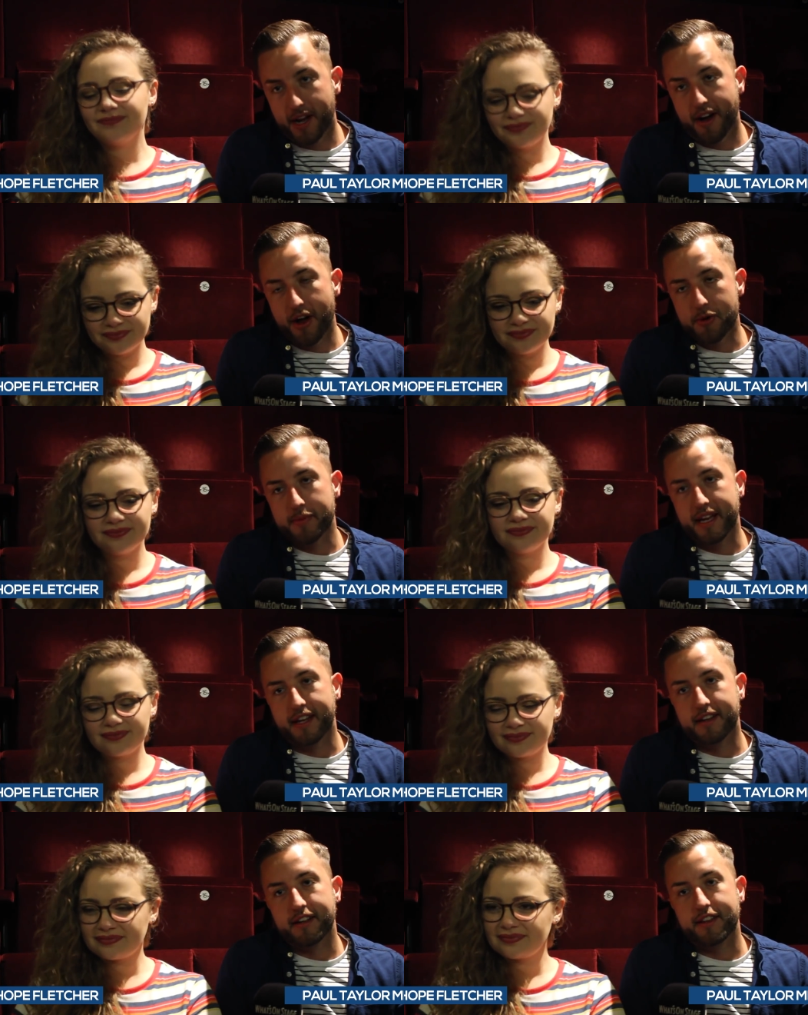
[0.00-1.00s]
Speaker 1: we are
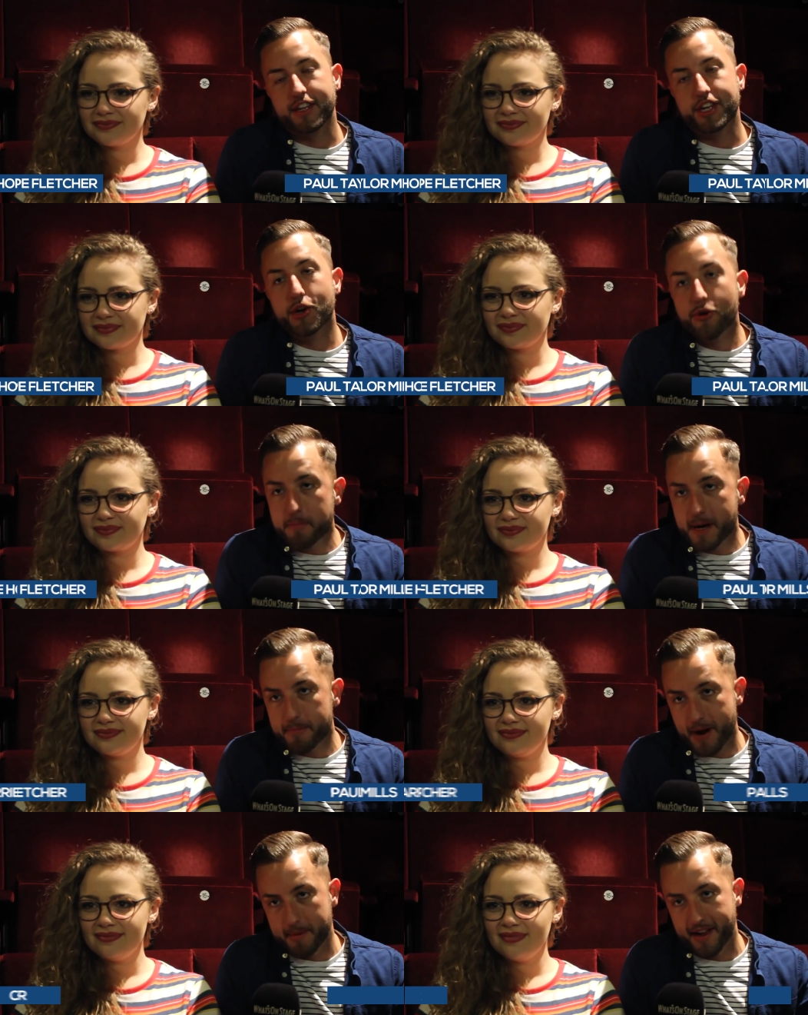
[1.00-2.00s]
opening the European
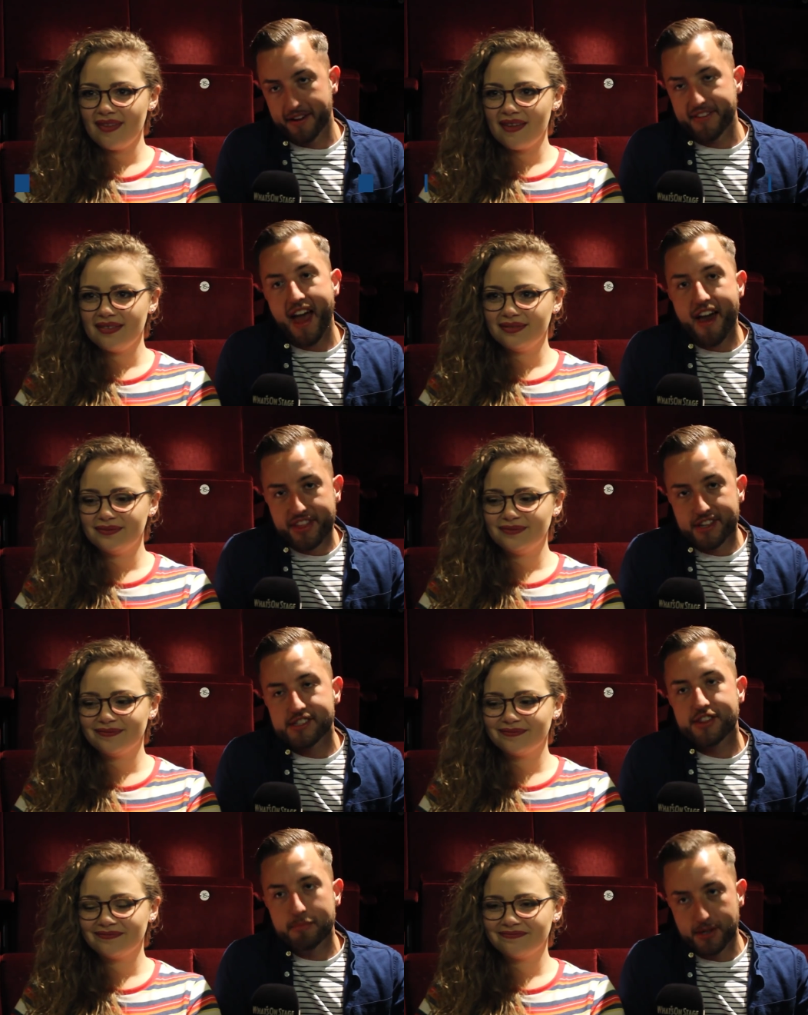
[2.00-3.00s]
premiere of
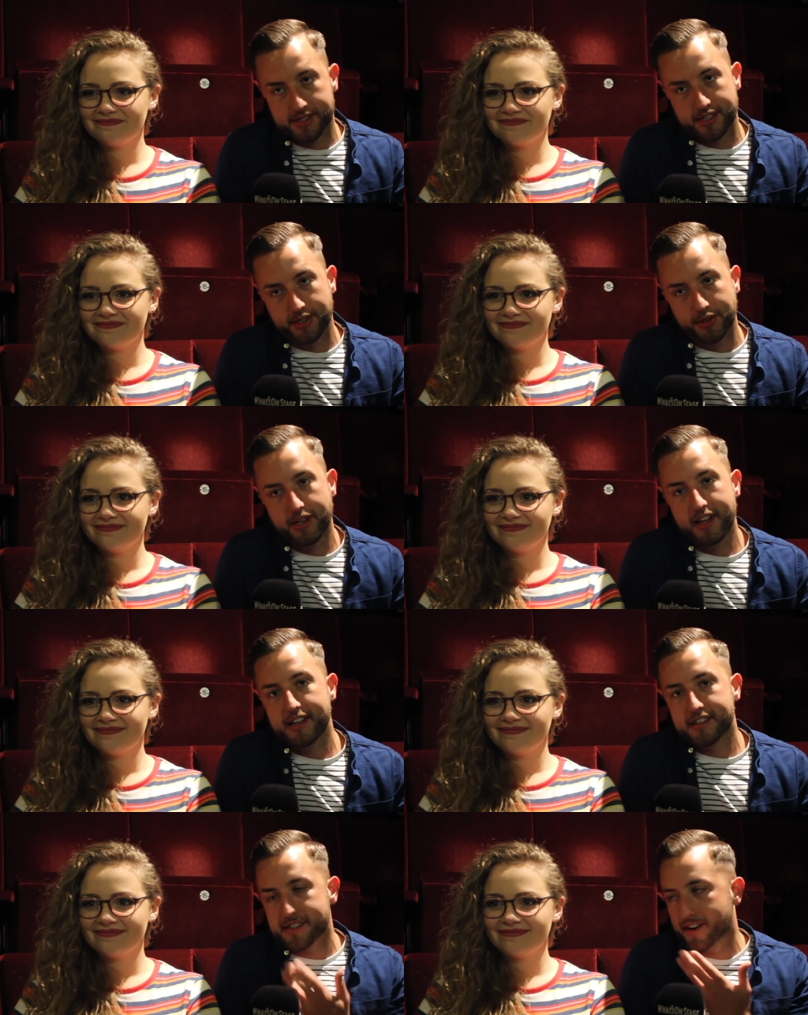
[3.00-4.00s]
Heathers the Musical,
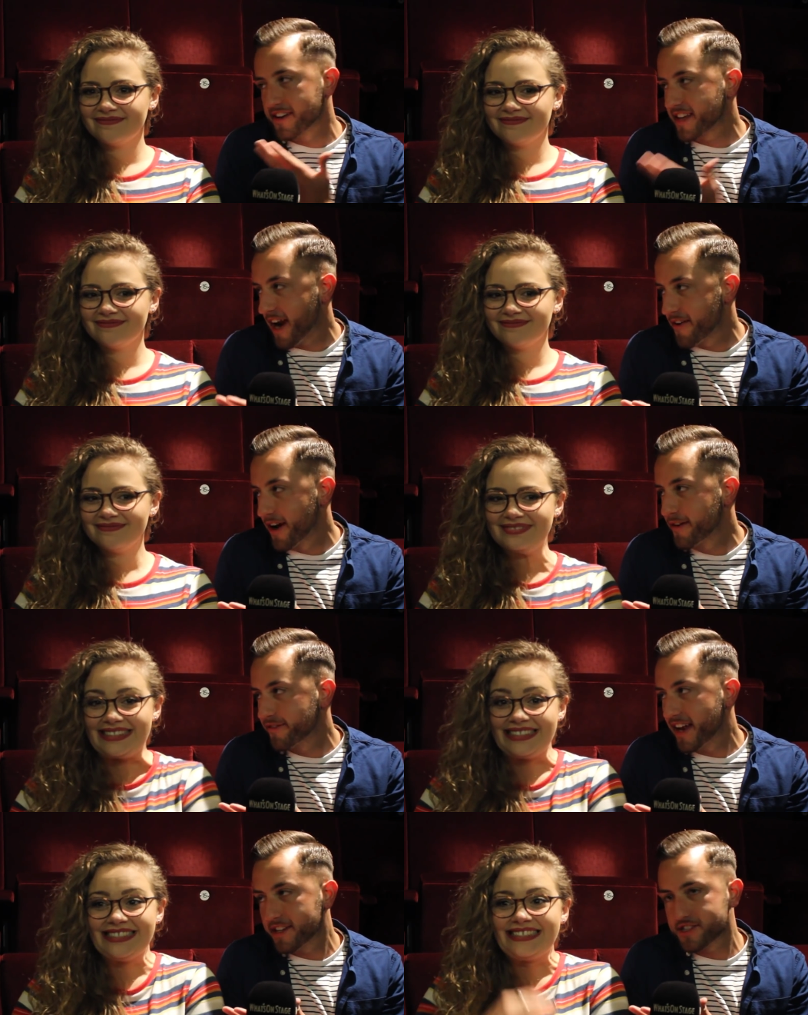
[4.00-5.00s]
starring Carrie Hope
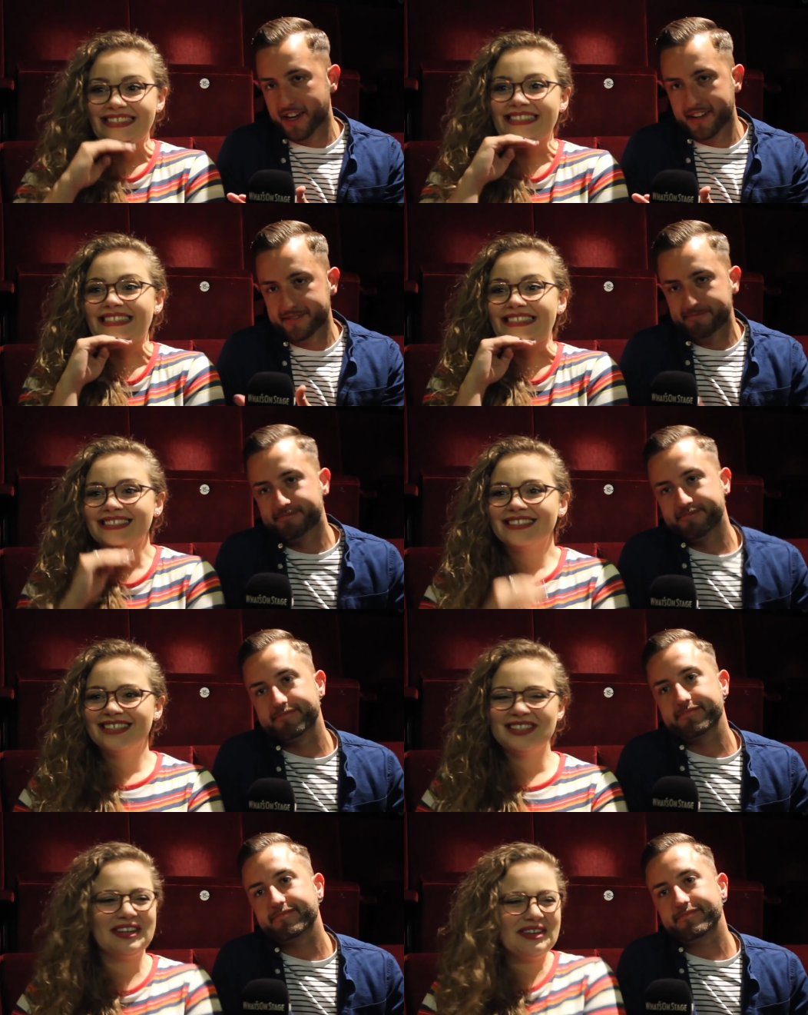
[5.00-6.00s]
Fletcher.
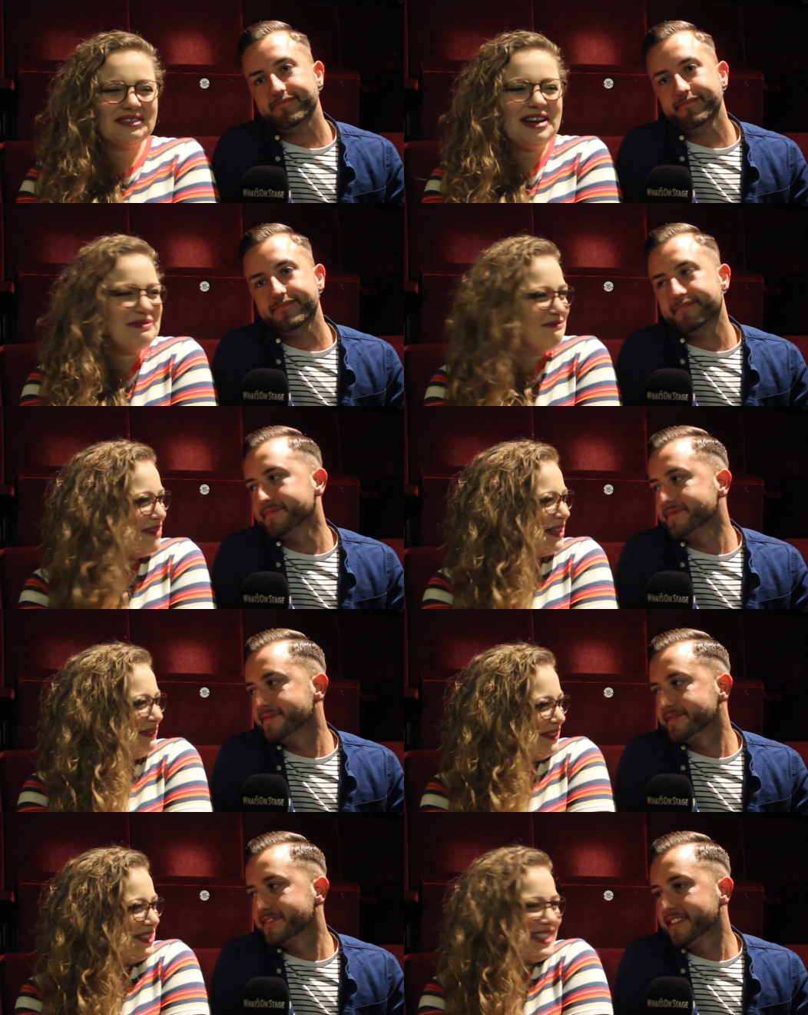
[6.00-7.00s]
Speaker 2: Suddenly got really real
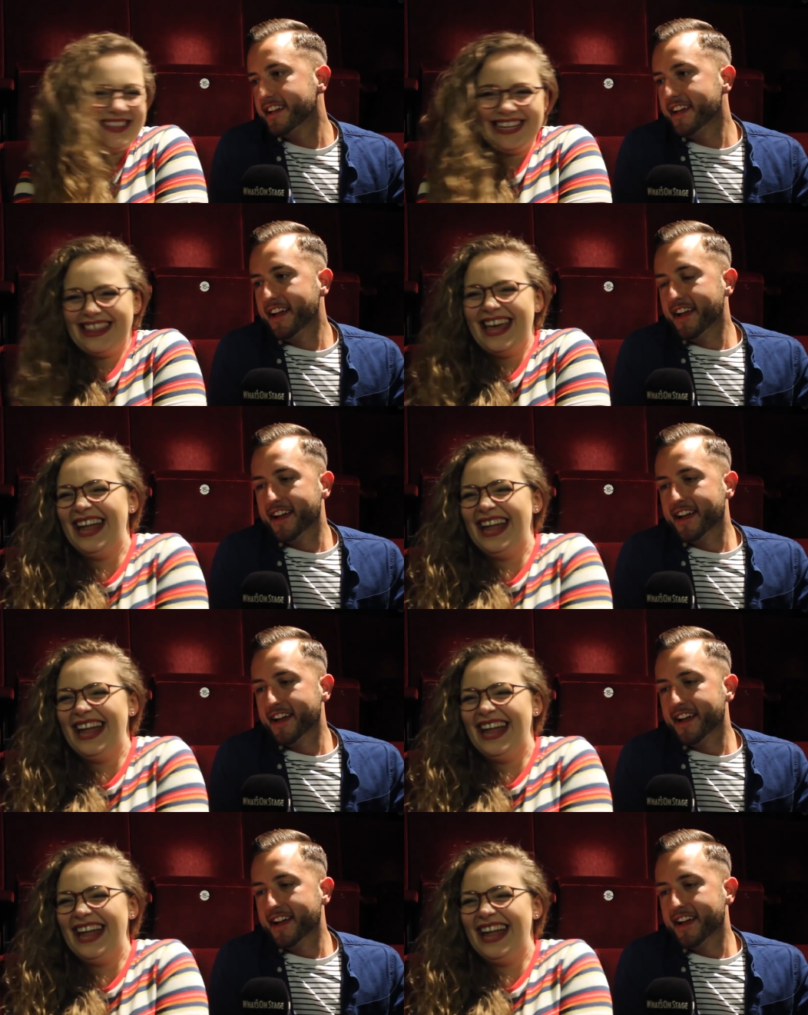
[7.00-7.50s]
when you said that.